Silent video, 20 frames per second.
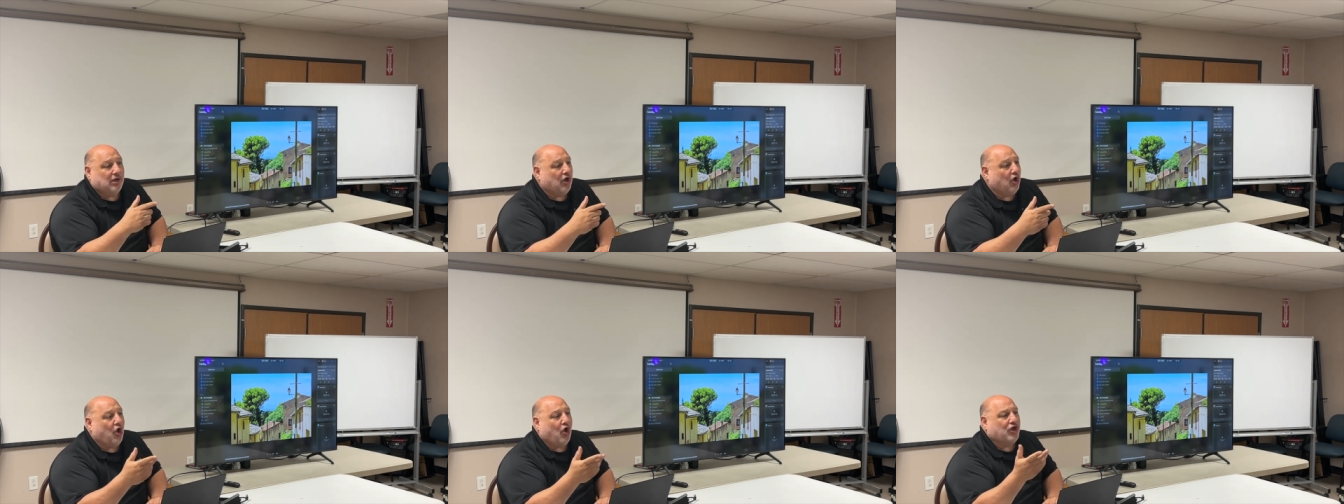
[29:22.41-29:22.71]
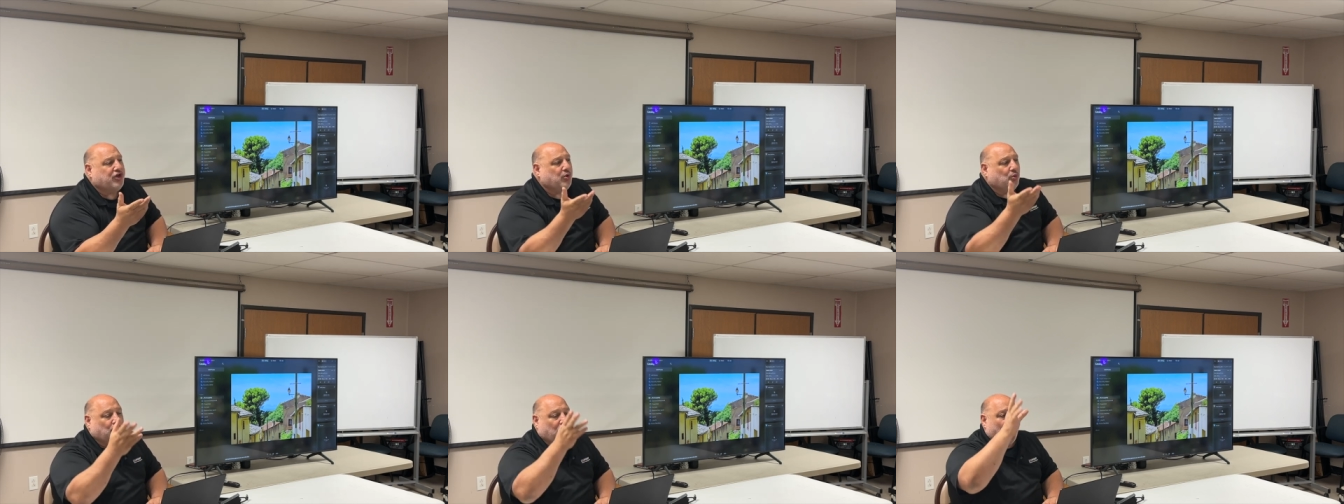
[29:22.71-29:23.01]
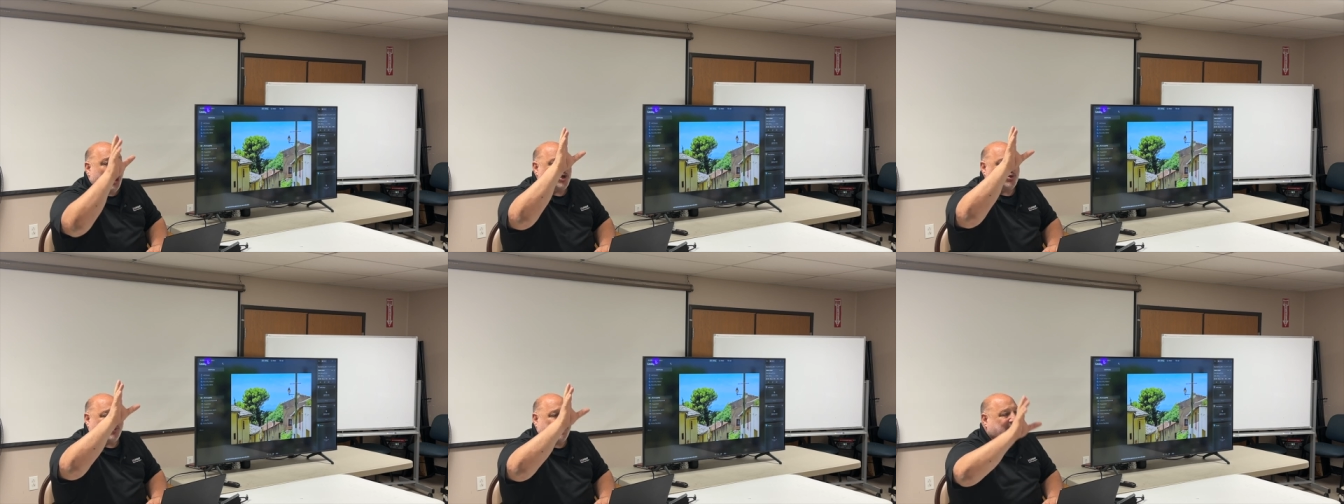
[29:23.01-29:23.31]
all you
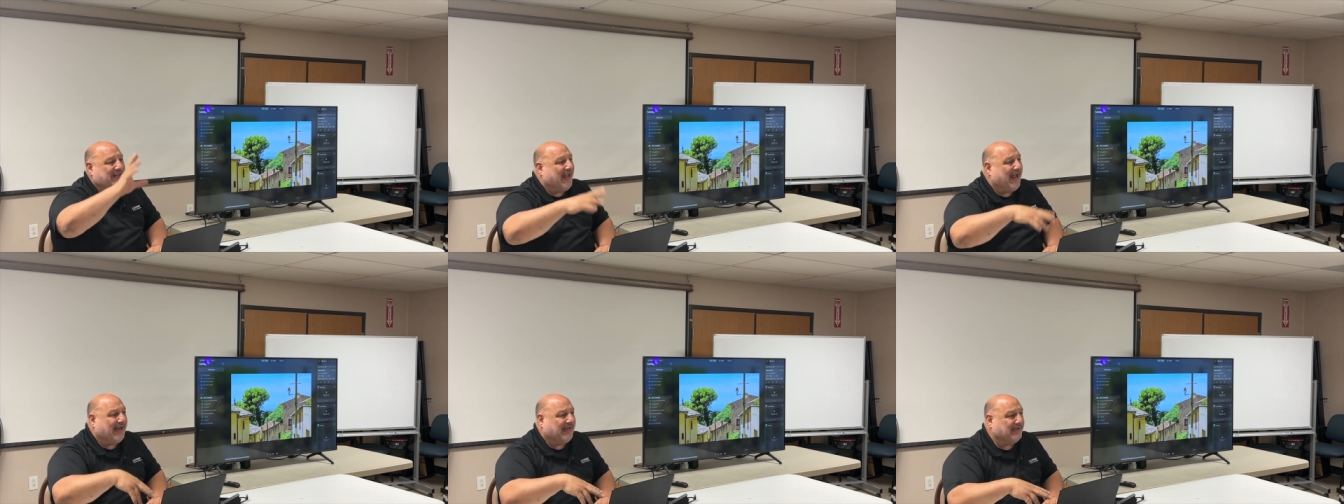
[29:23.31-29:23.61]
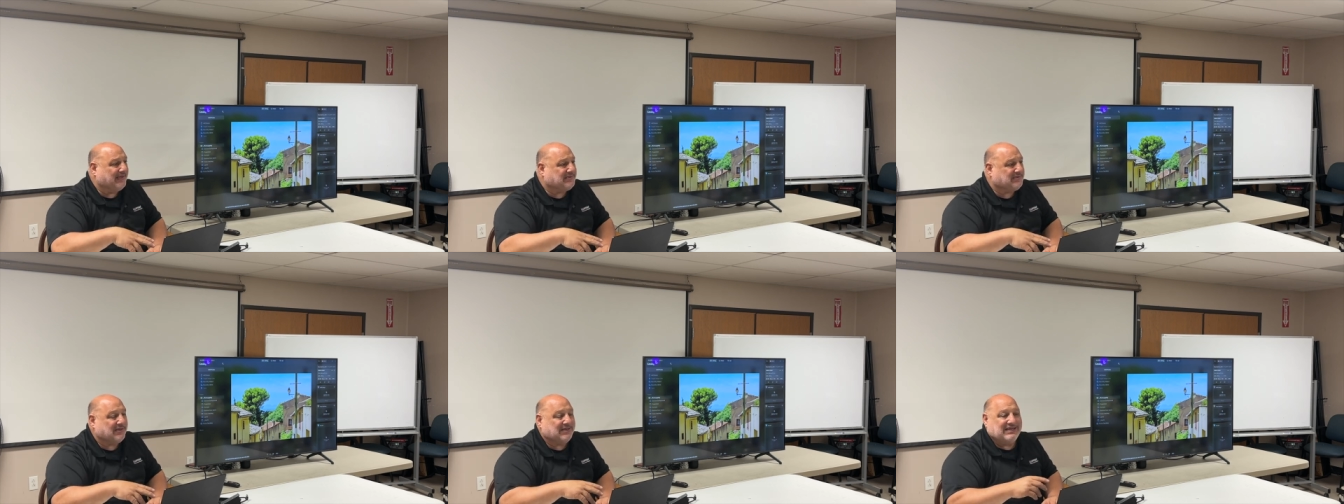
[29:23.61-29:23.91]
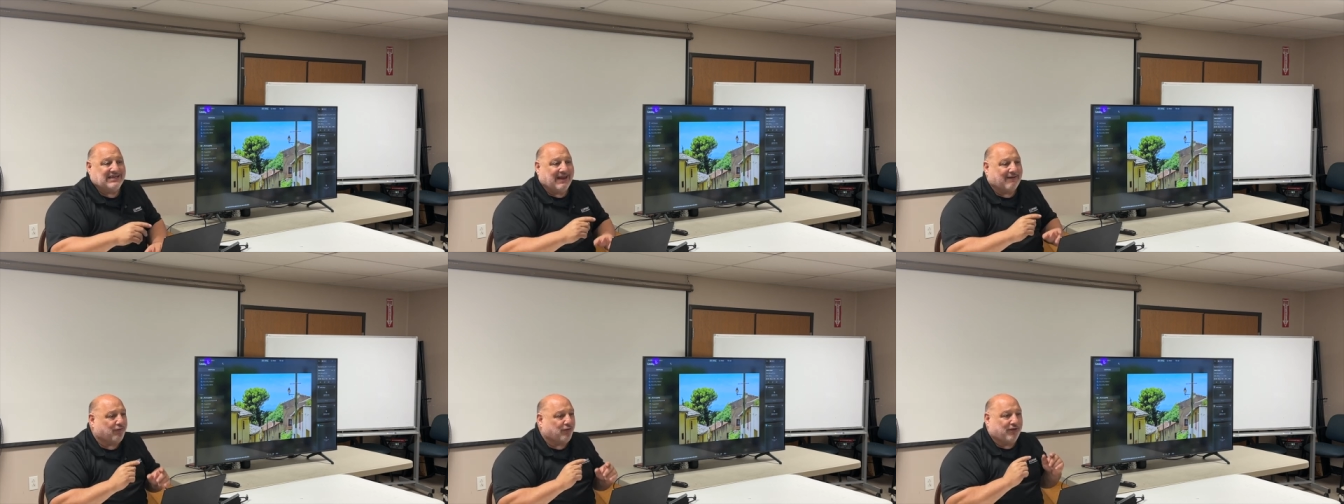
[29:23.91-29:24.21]
lost were the edits,
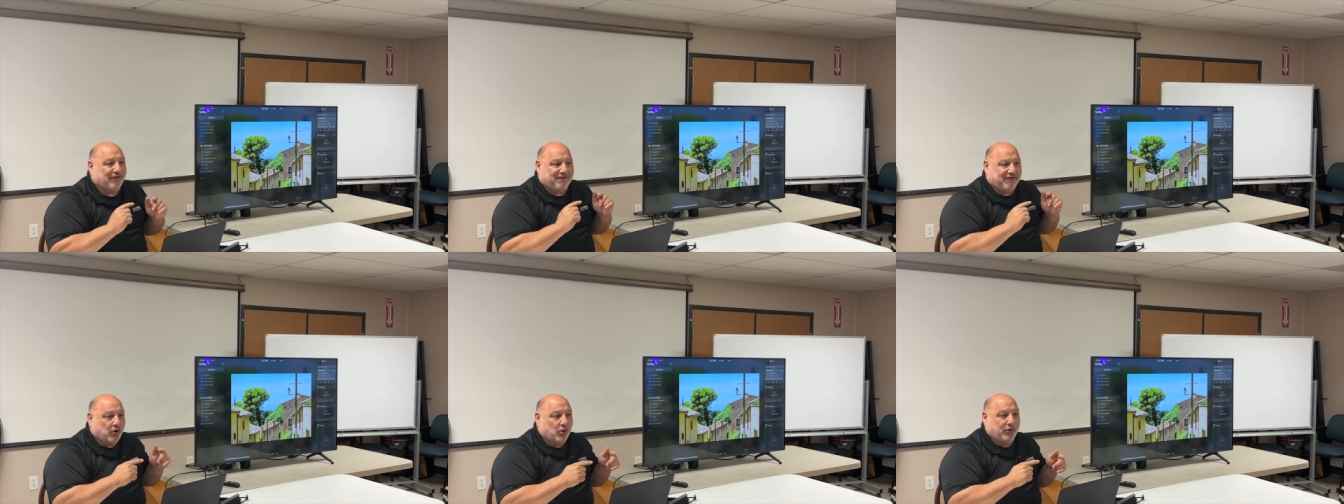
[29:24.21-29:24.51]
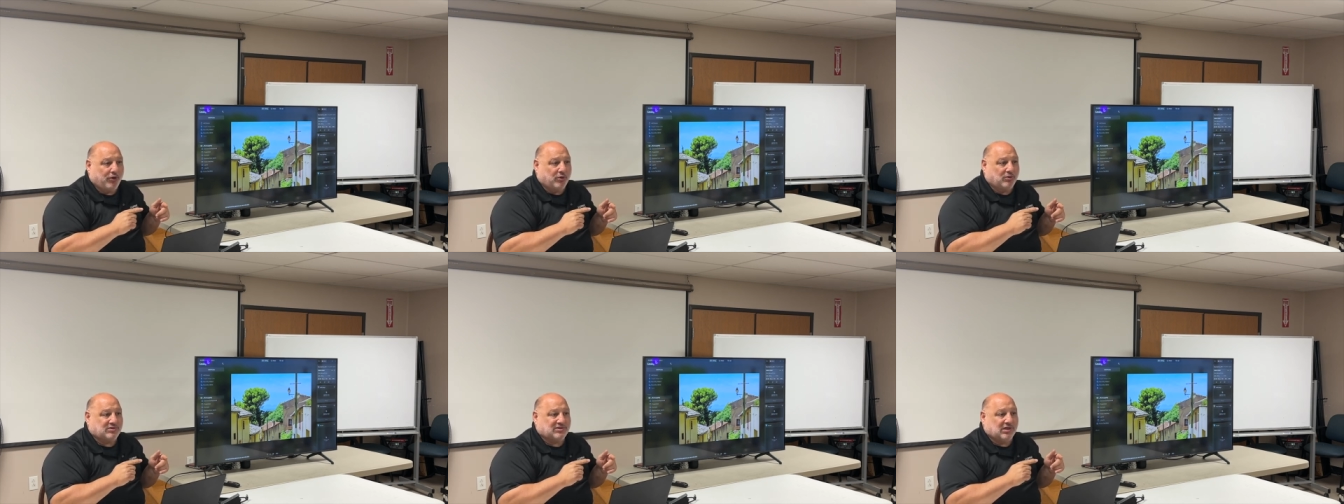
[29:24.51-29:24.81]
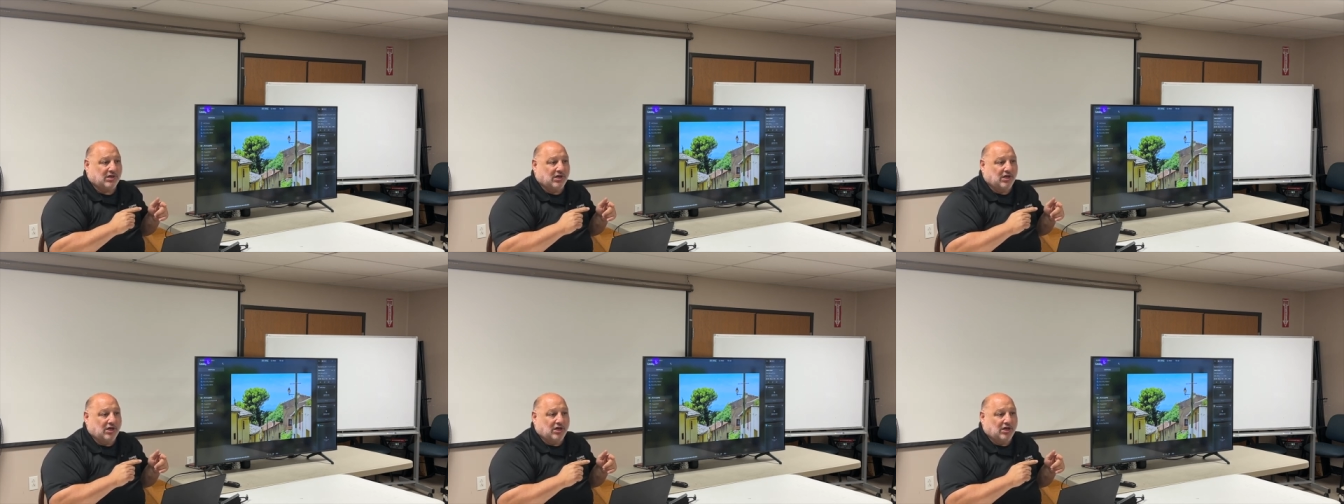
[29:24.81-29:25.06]
never the photos.